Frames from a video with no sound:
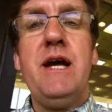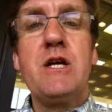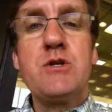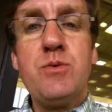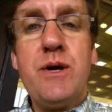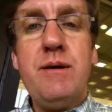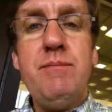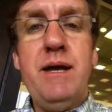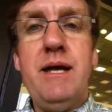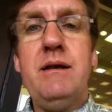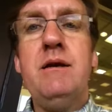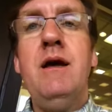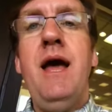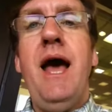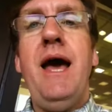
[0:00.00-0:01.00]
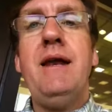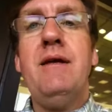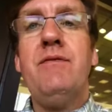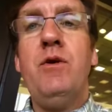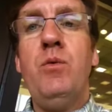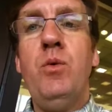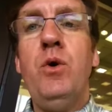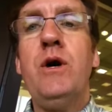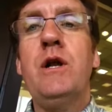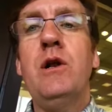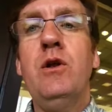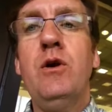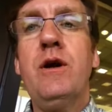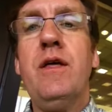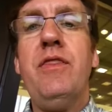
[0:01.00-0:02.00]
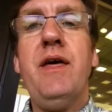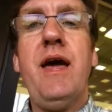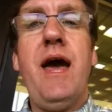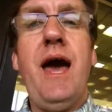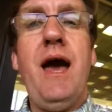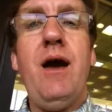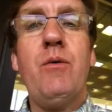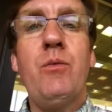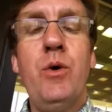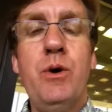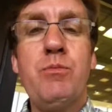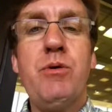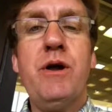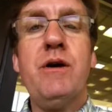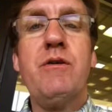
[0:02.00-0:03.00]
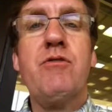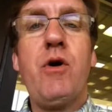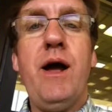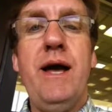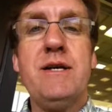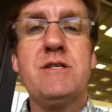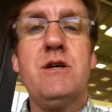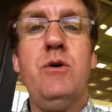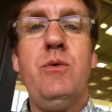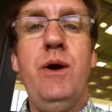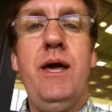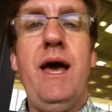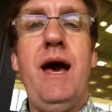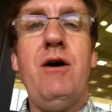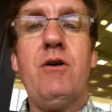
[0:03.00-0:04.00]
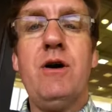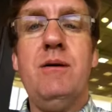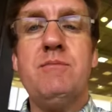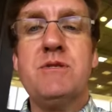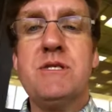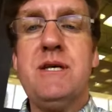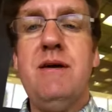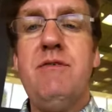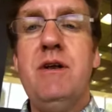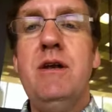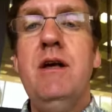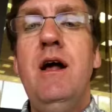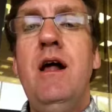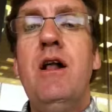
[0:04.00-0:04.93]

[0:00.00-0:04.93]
Here's what I mean, and if you would, look at the rubric for SOE Outcome 7.